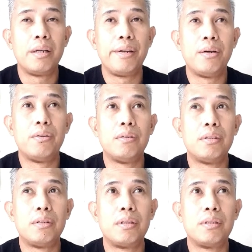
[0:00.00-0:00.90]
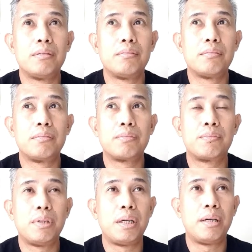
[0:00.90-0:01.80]
you know,
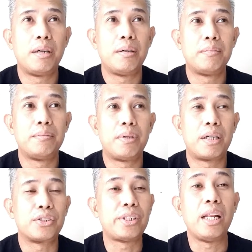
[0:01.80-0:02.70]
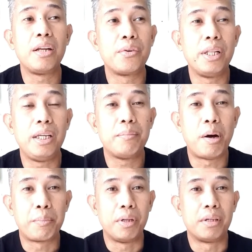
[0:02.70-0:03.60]
are selling really
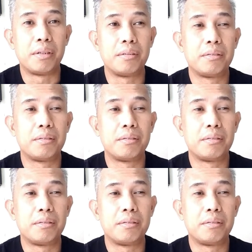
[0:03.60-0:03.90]
popular.